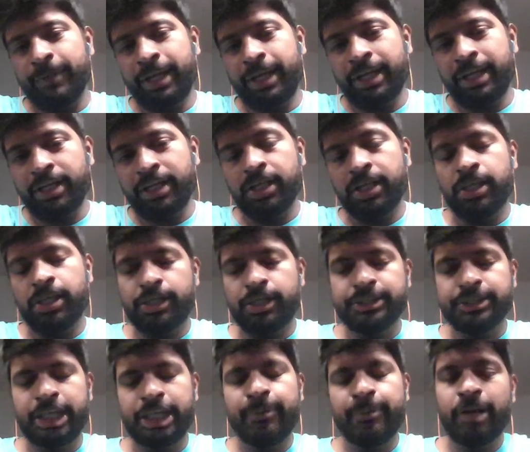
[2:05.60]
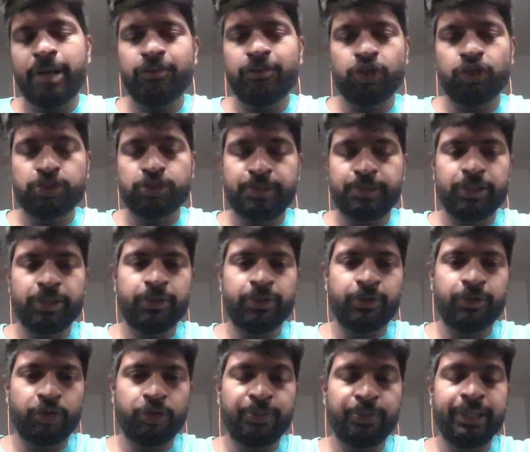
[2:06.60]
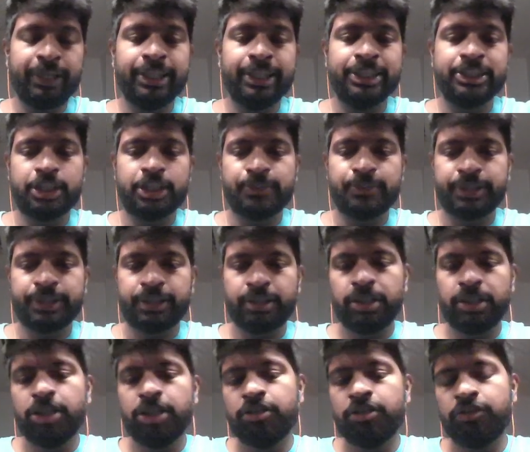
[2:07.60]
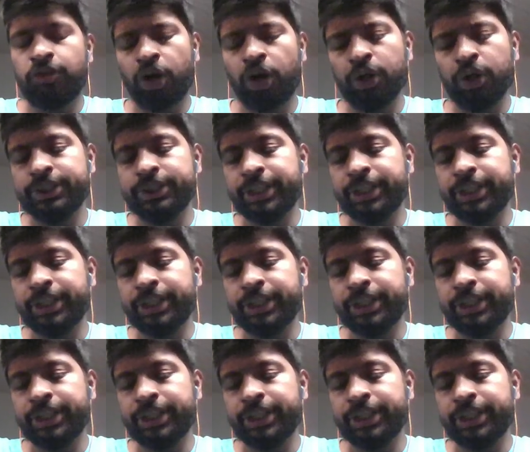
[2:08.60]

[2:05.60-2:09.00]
in schema enforcement will be in the description. Follow the